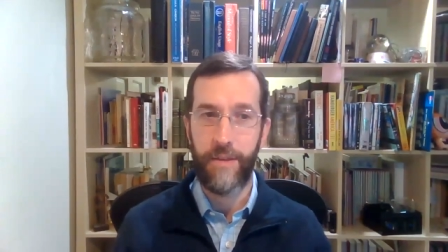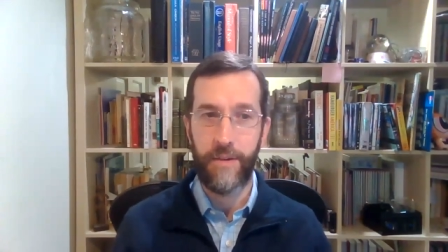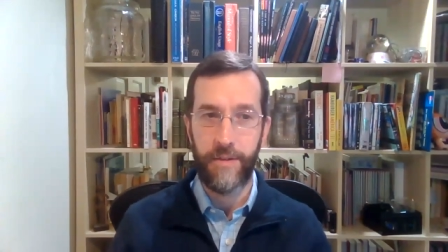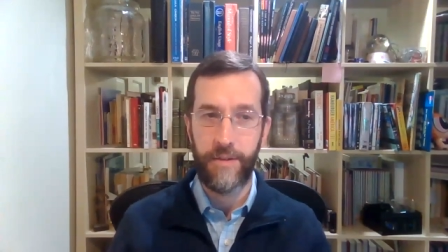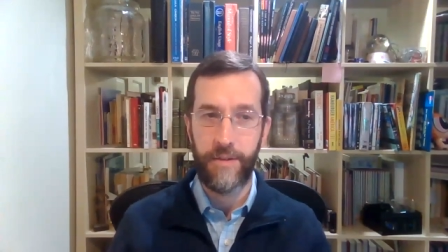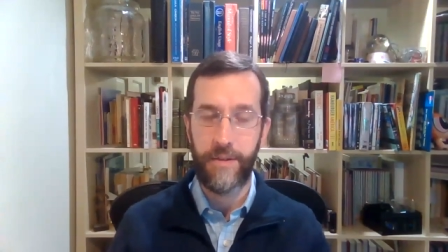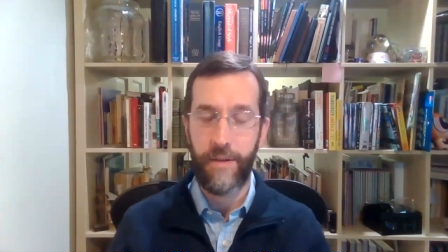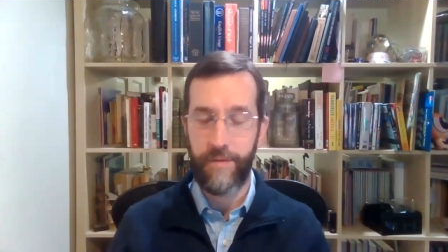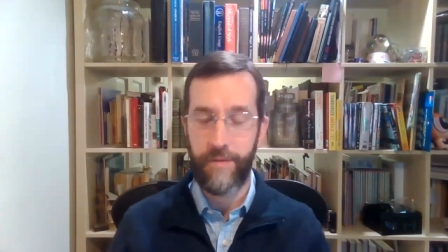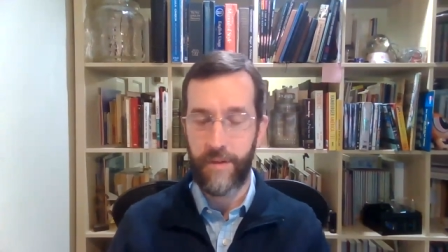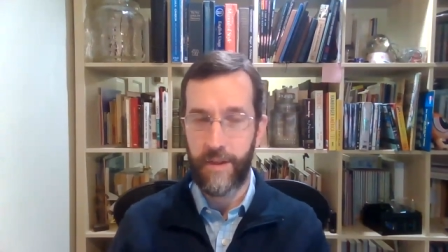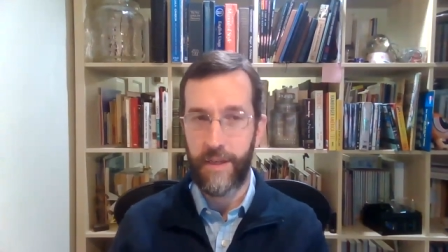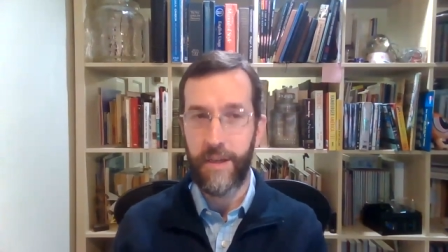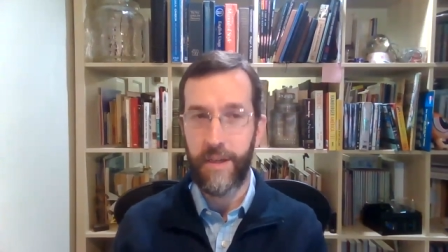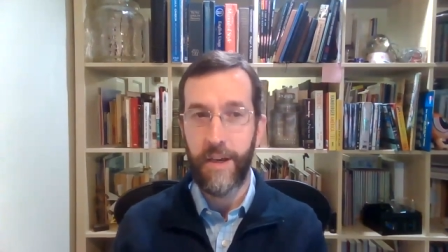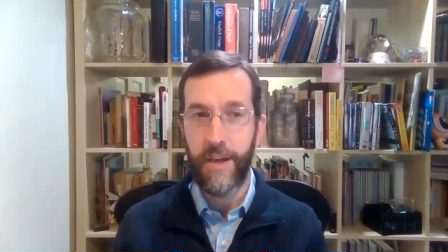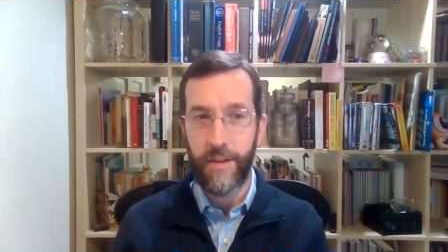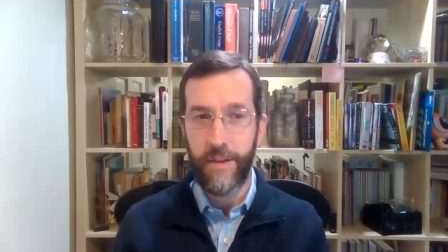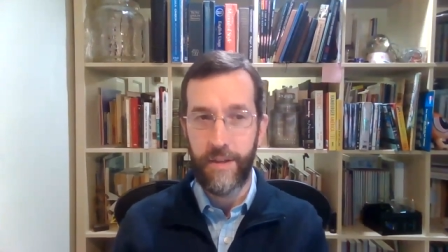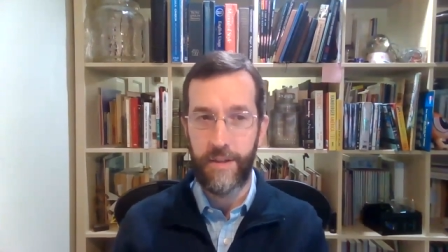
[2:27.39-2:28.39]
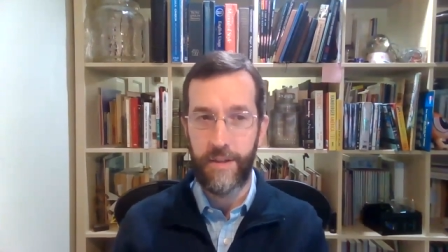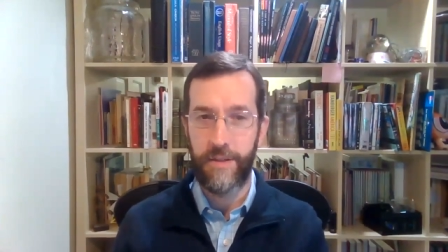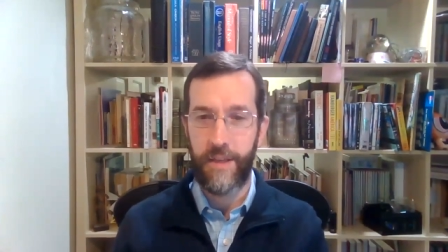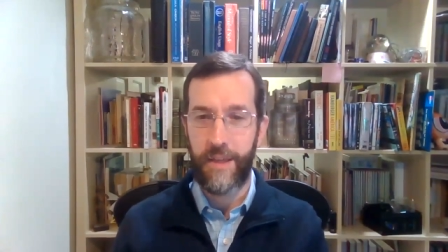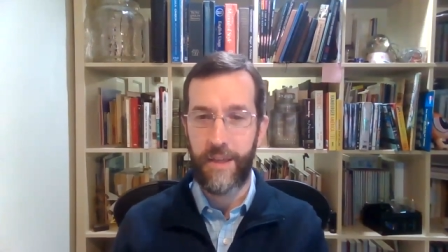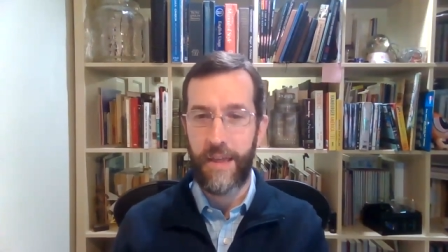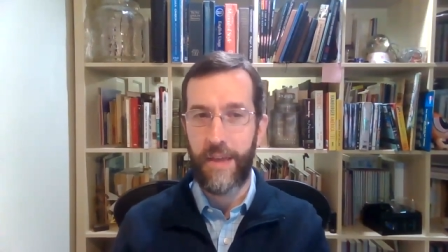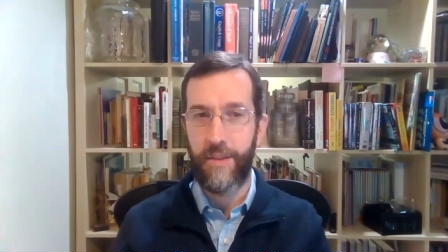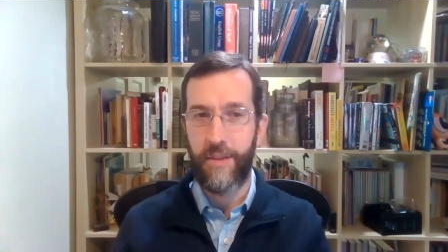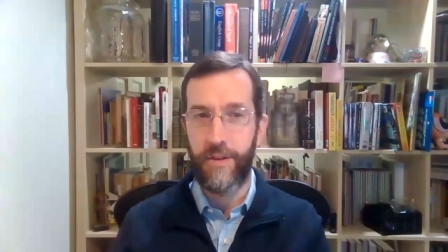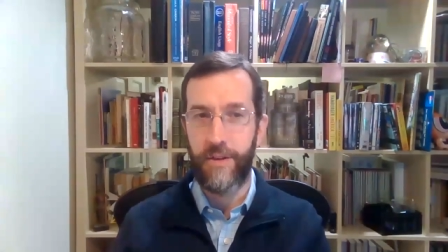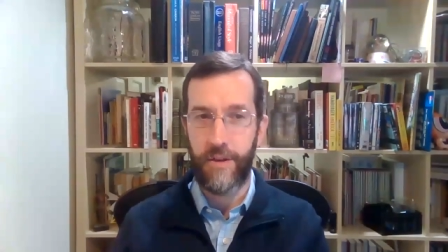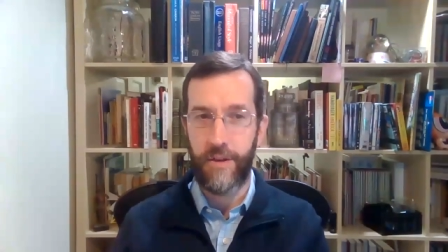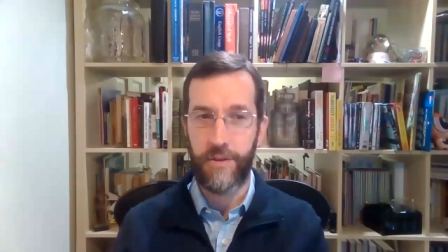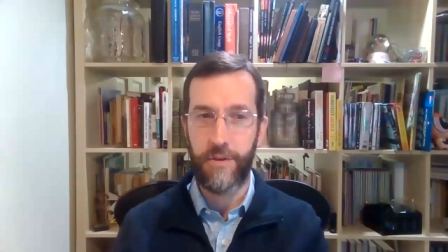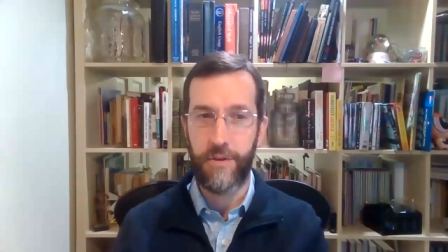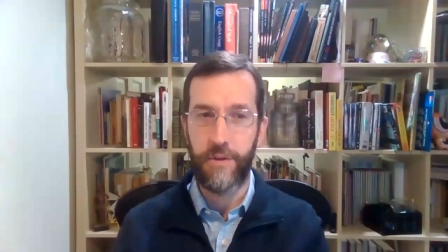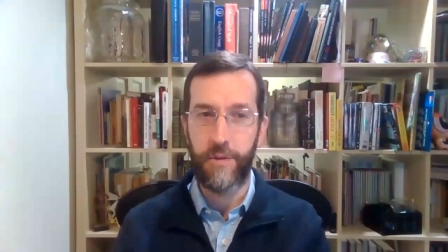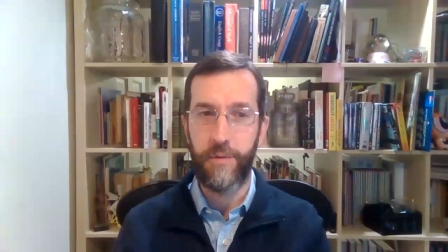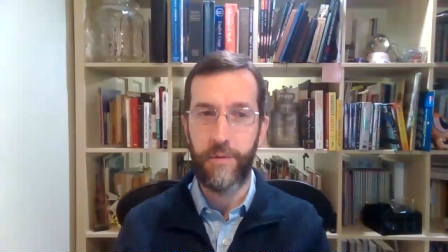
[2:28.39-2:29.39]
There's definitely leaders like that. There's
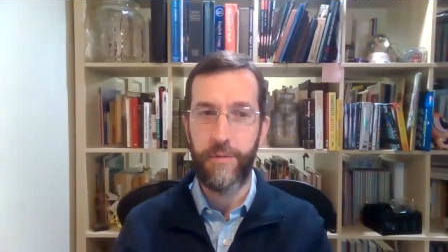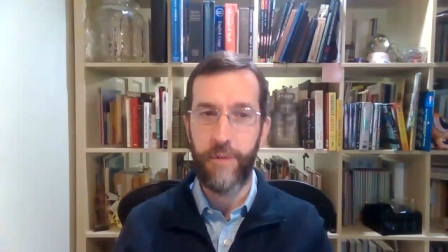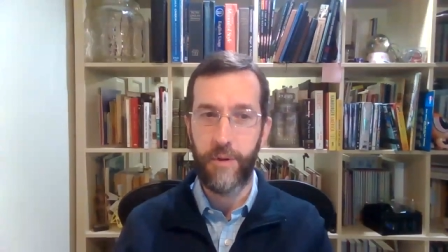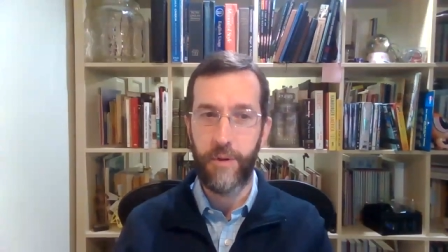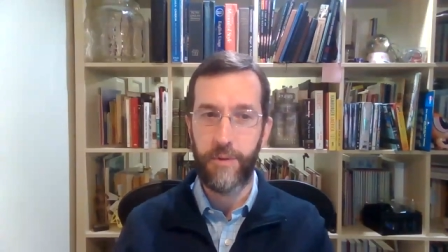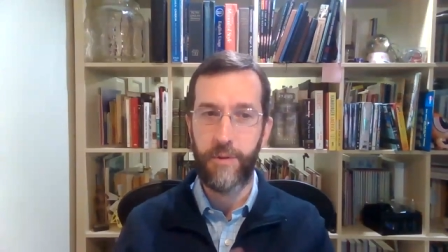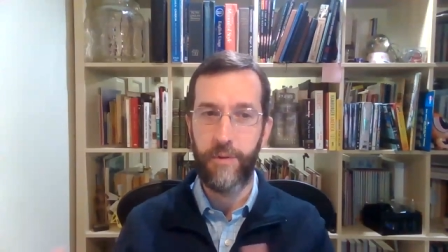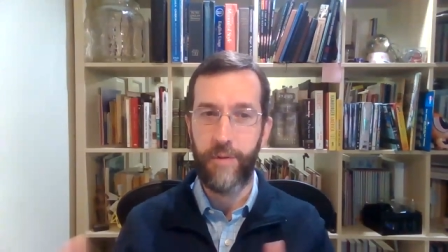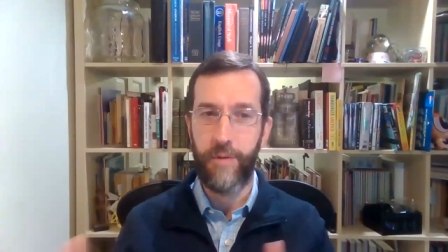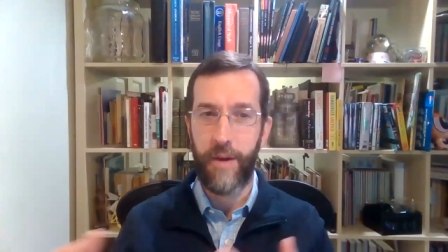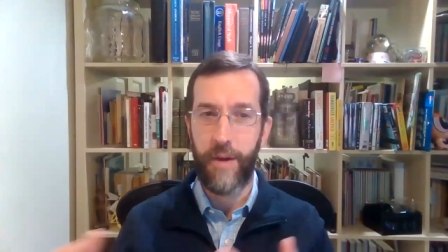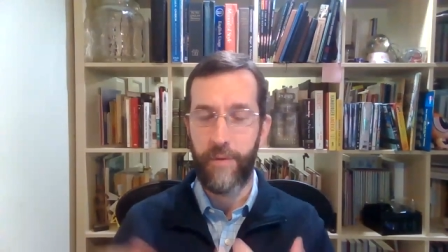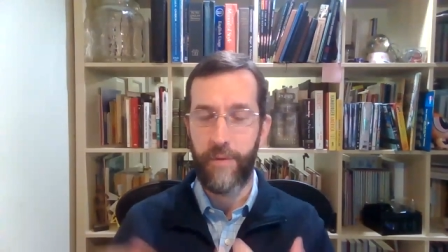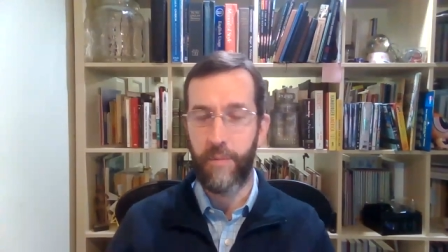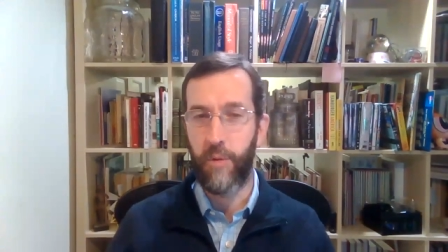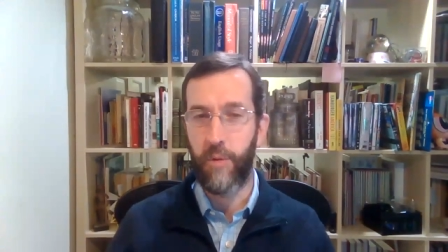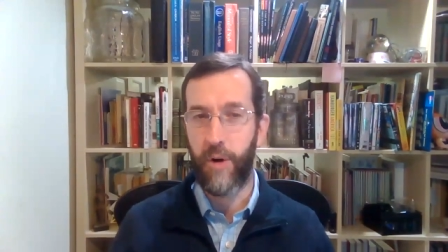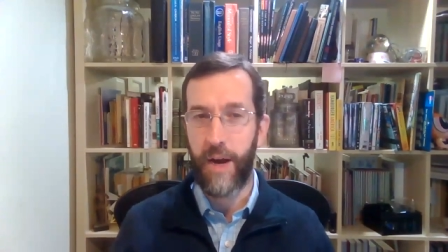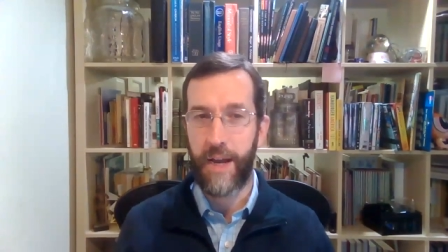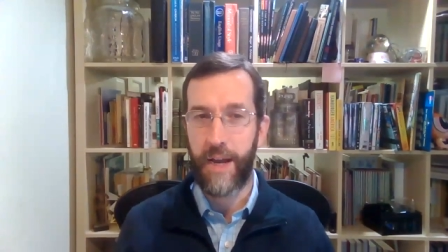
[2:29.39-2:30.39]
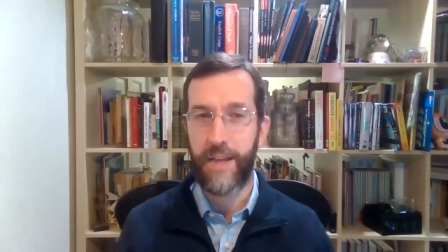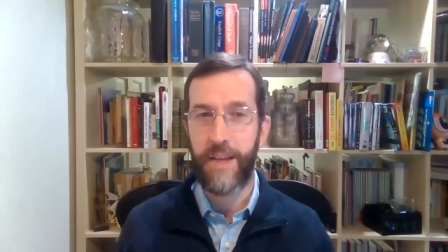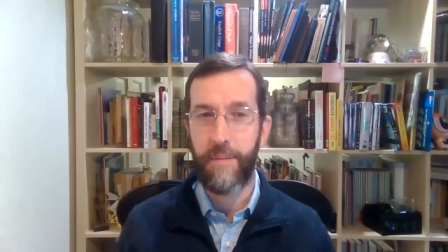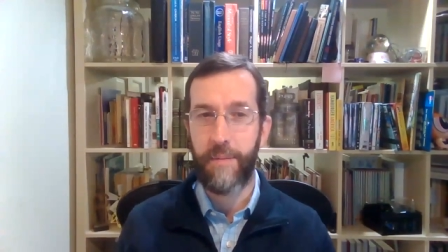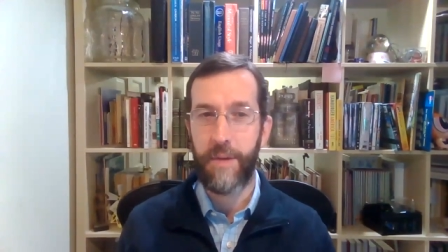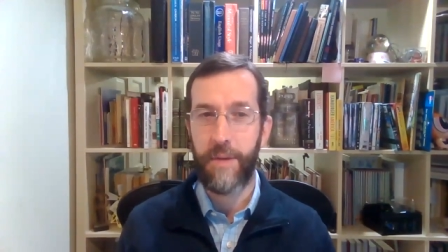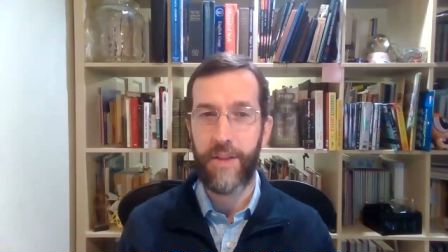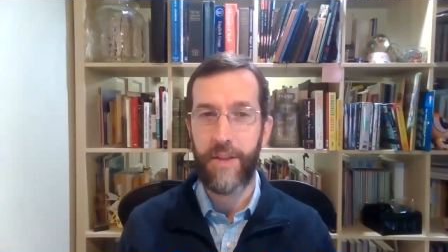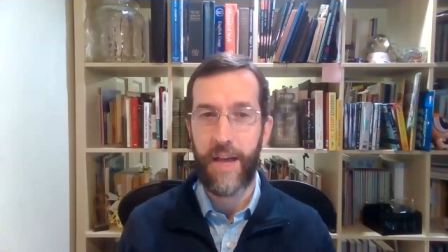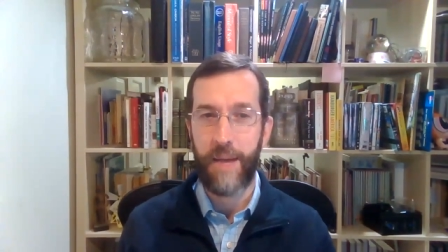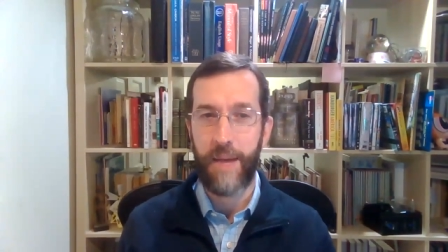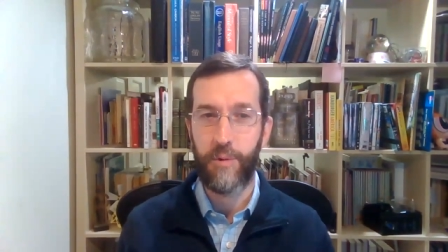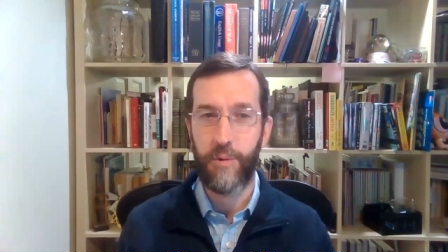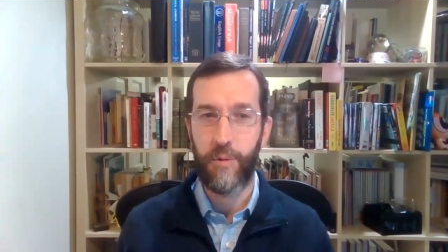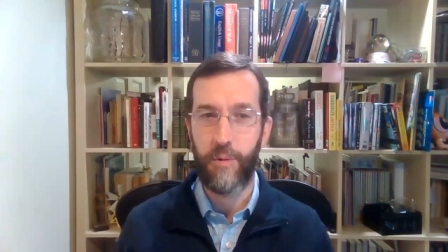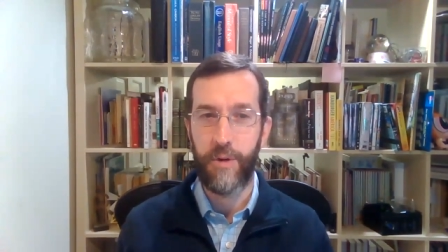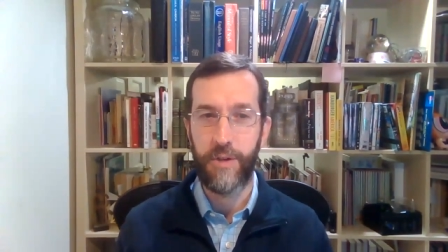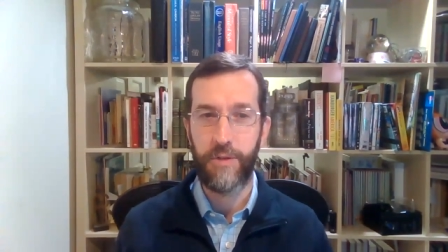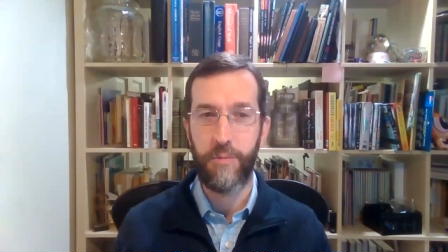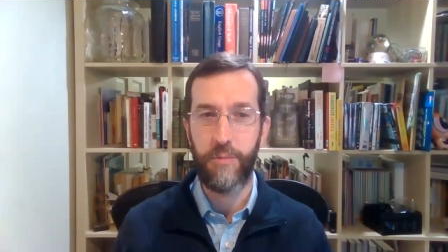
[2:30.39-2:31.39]
also folks who have come from more academic labs
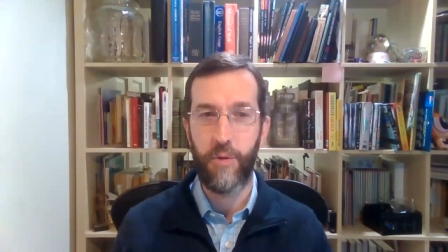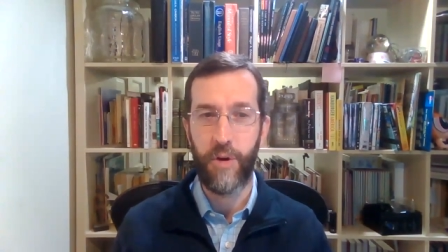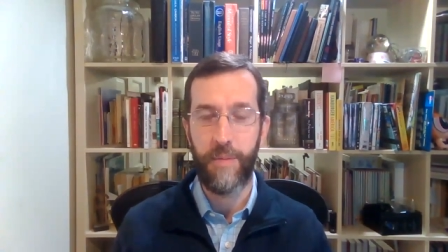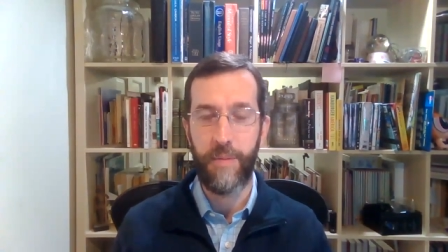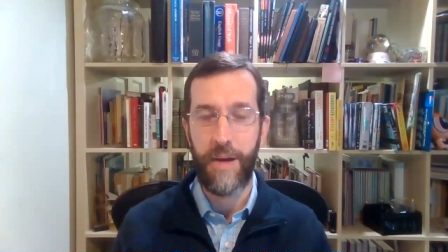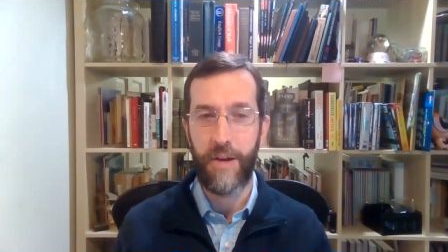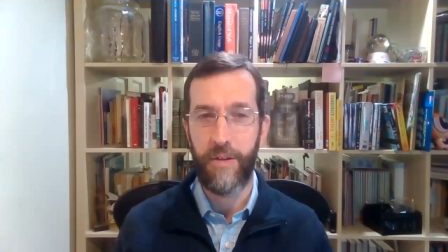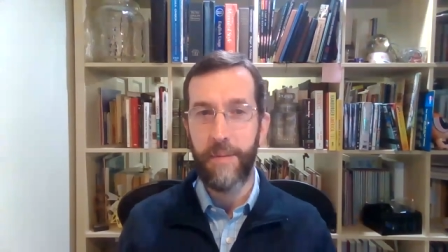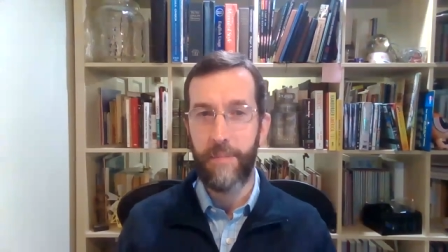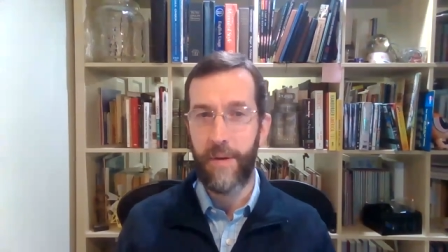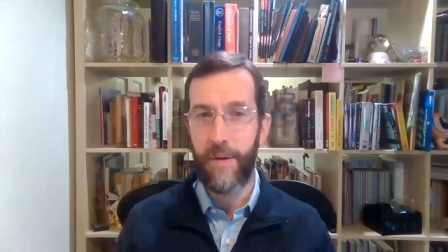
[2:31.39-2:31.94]
where it's more about